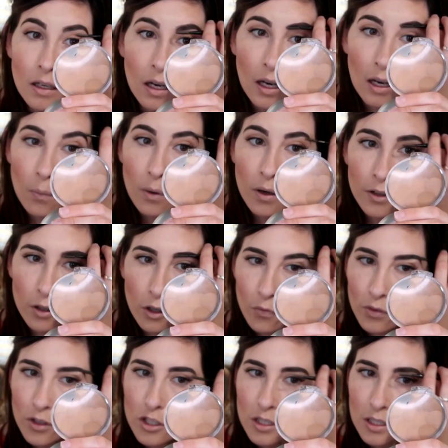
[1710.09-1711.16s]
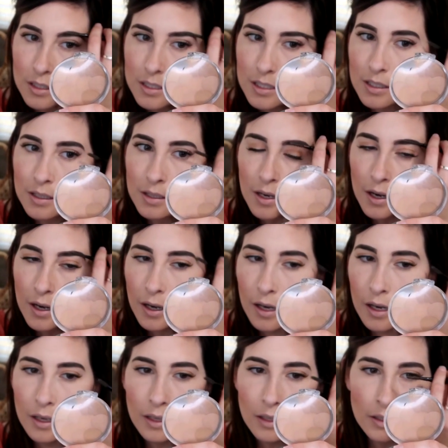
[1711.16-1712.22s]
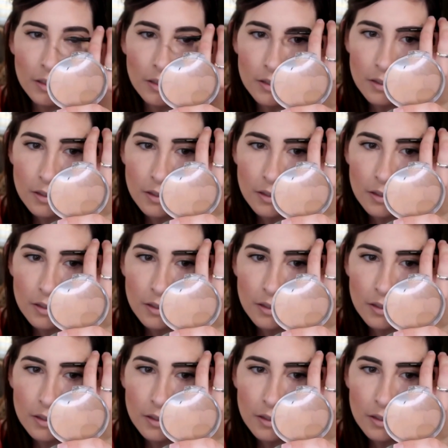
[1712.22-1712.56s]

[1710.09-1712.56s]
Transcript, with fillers: I want to go fishing tonight.